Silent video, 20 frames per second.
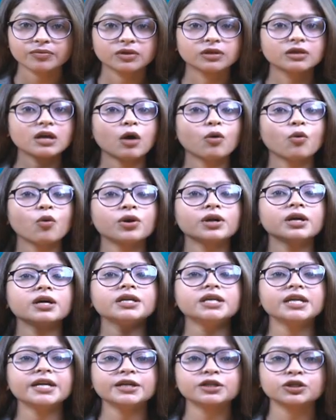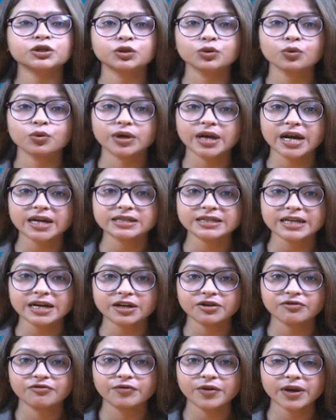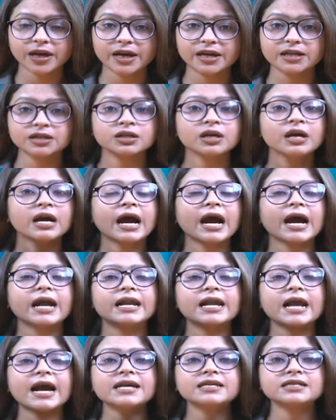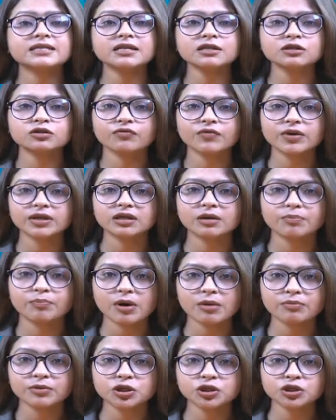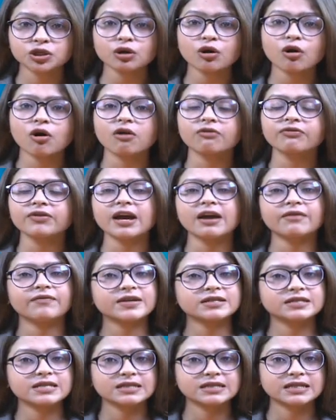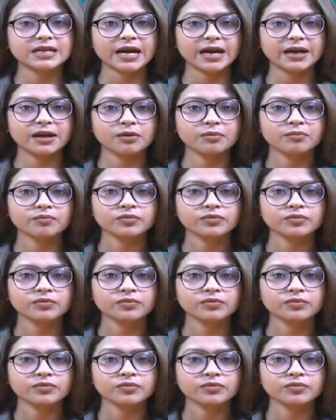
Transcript: the owner needs to get certificate and license with the permission of FSSAI.